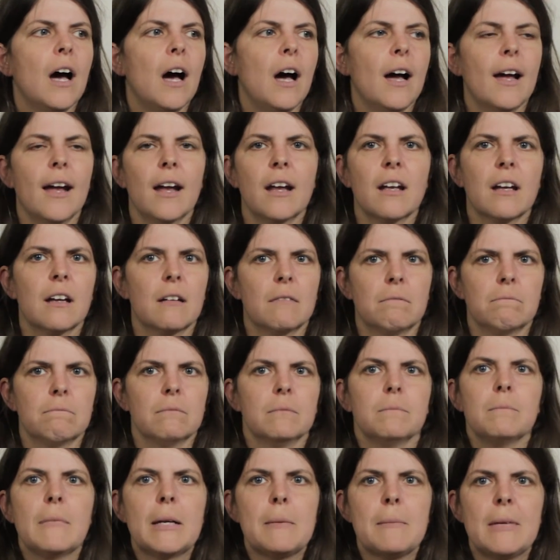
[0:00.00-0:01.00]
I
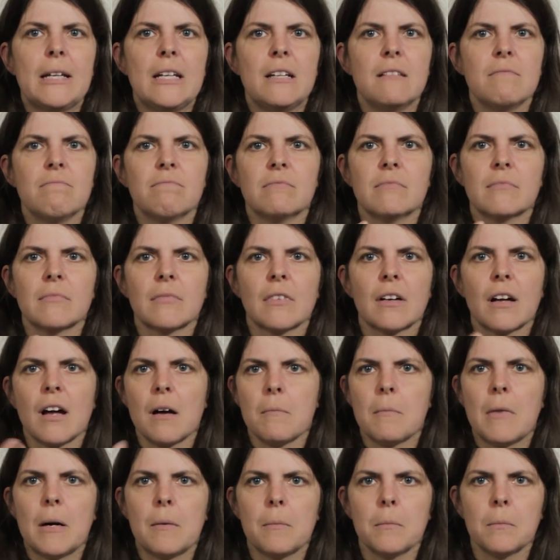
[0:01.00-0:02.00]
maybe
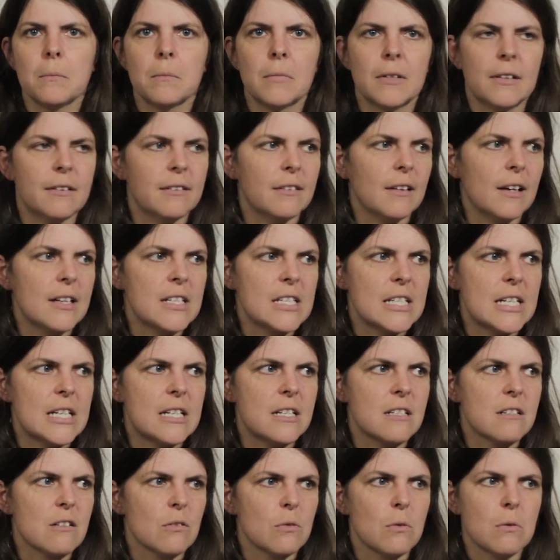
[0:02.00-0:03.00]
come up with ideas,